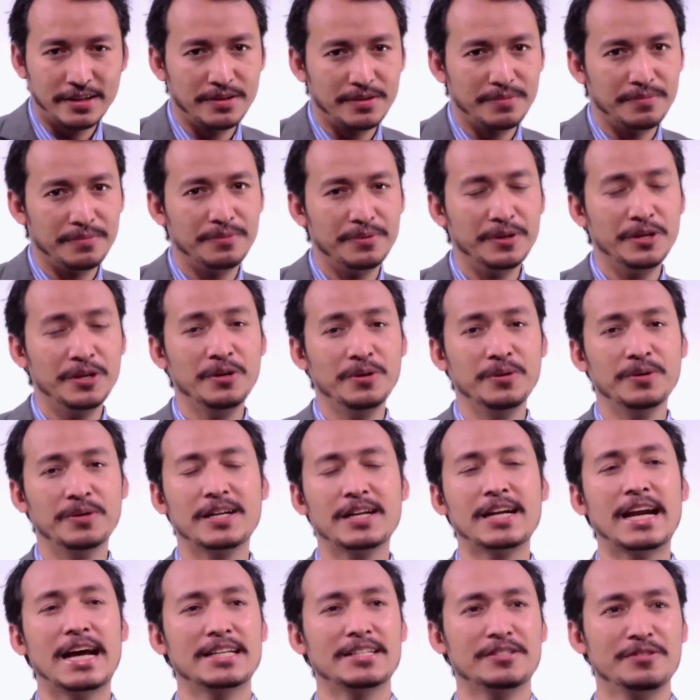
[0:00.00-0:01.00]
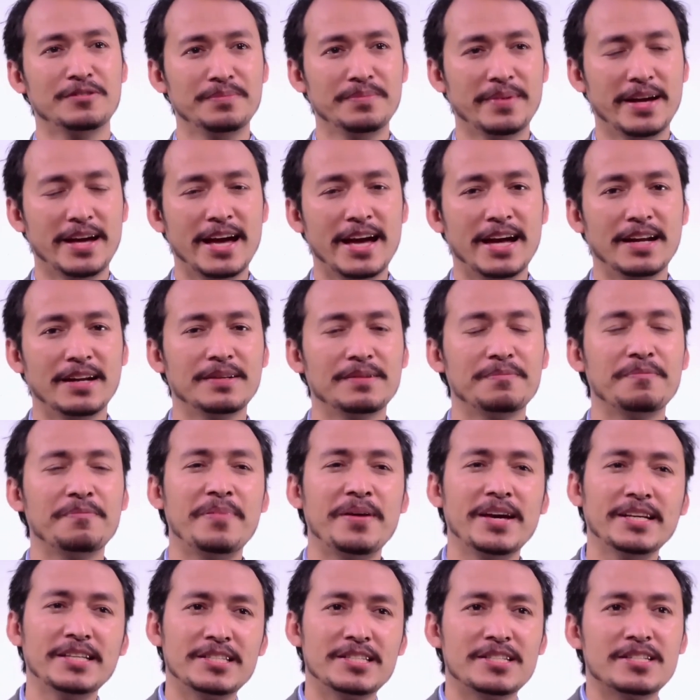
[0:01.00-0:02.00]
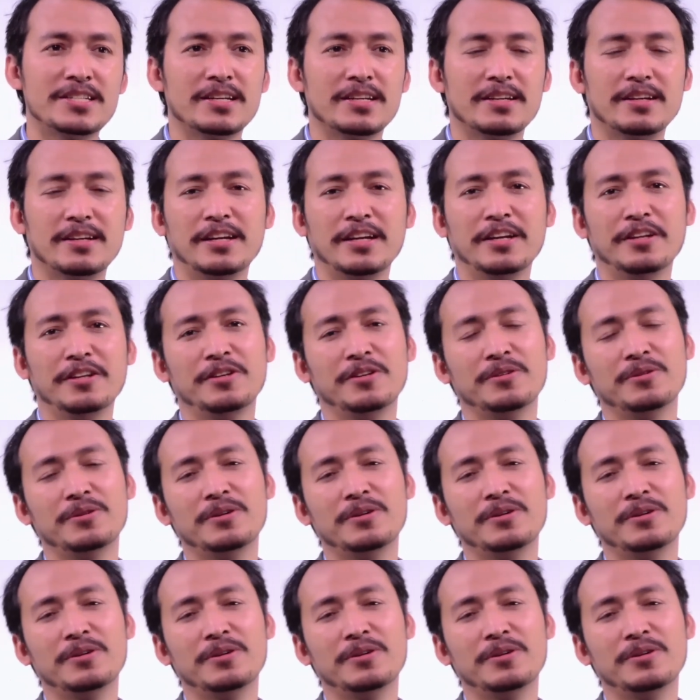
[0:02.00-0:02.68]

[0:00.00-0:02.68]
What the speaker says: for your classroom and paste in